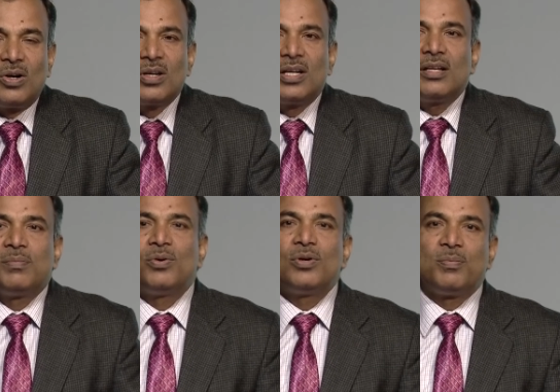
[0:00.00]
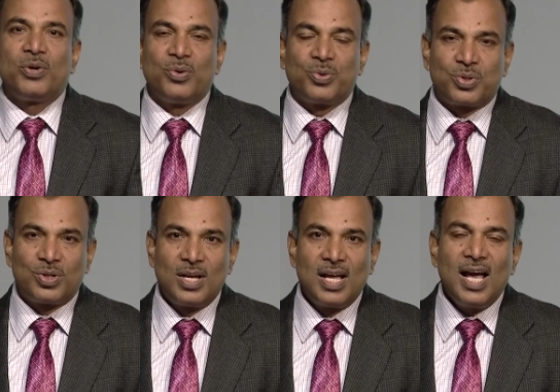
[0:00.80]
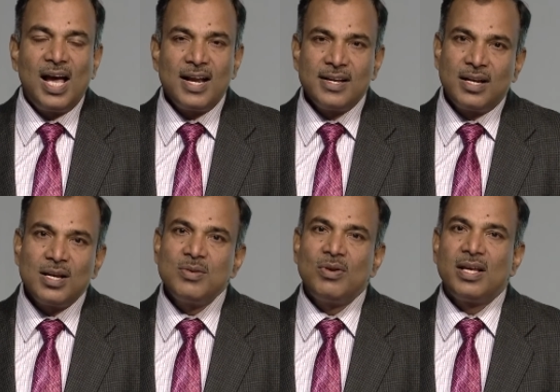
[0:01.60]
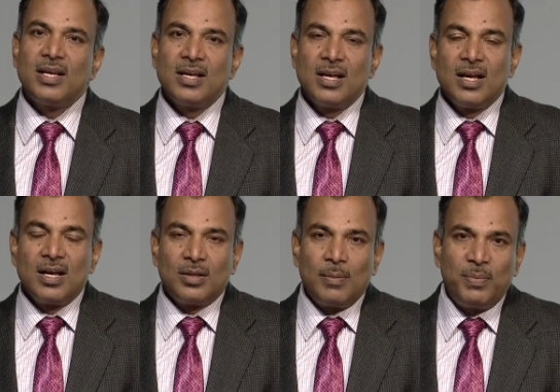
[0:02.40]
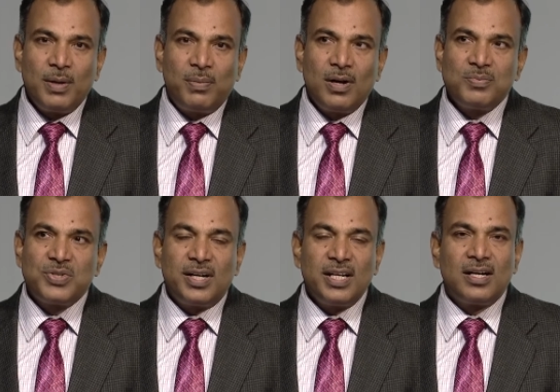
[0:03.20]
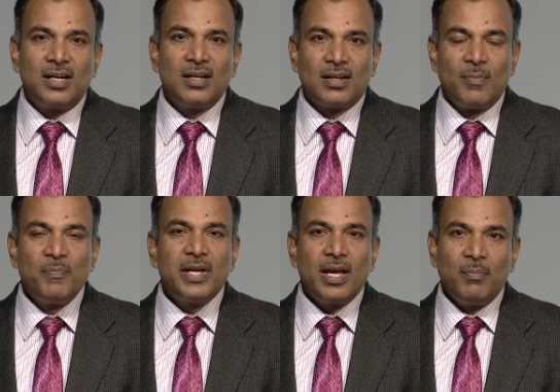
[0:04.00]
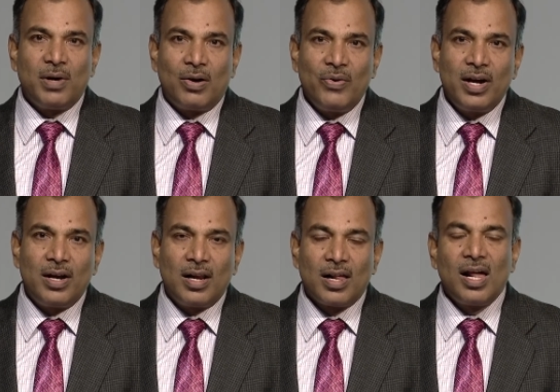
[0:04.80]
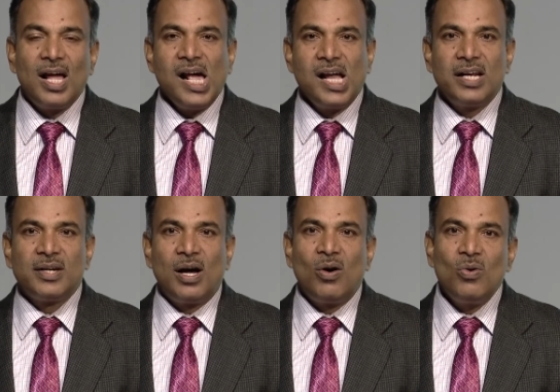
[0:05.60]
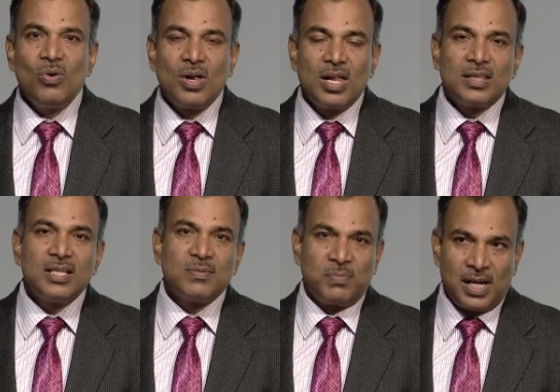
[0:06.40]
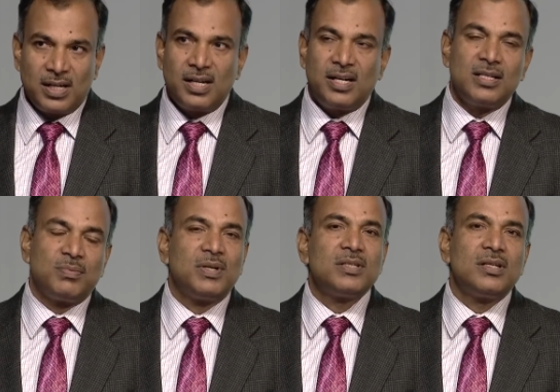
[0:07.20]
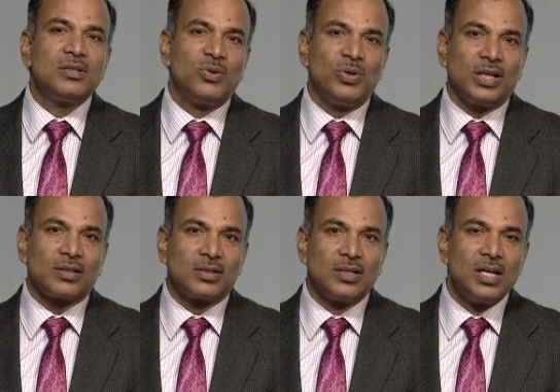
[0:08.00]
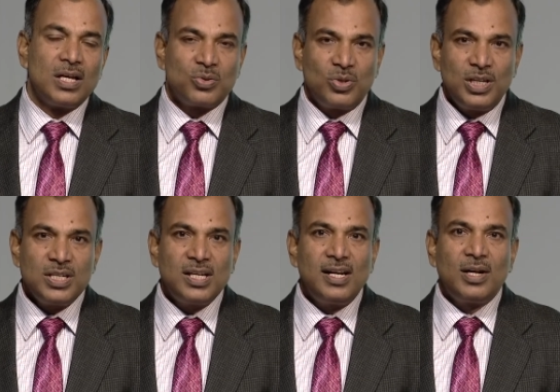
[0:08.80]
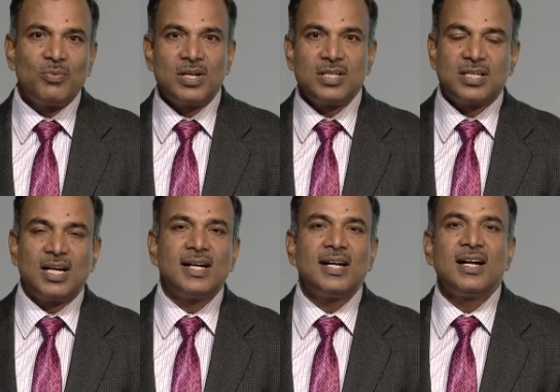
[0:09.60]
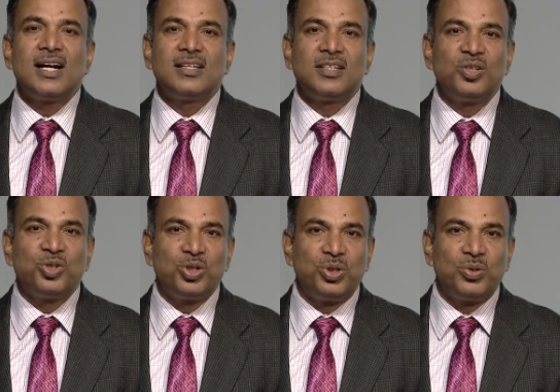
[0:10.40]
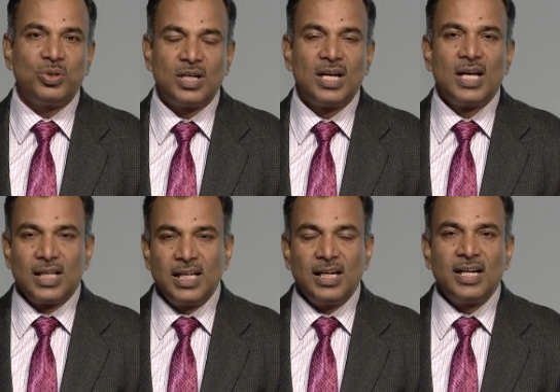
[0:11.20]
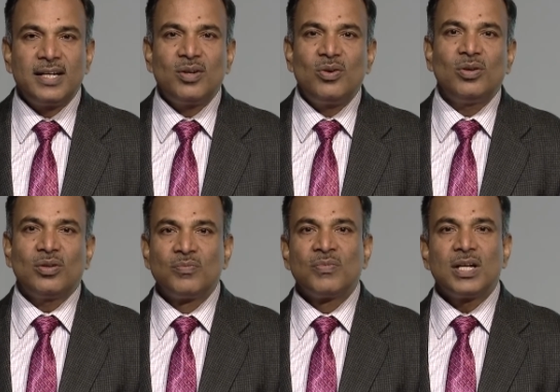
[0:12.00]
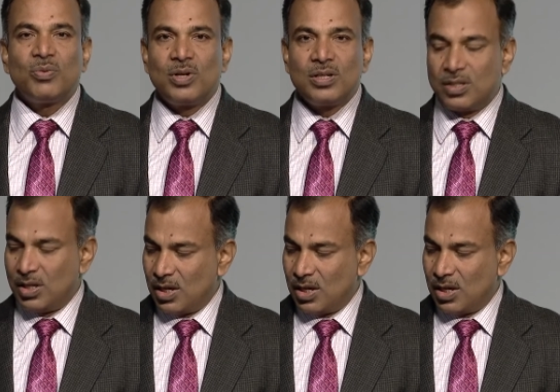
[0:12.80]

organic food produce and gradually the people of Chandigarh became aware and now this market is further growing so initially it was started at this institute then later on it was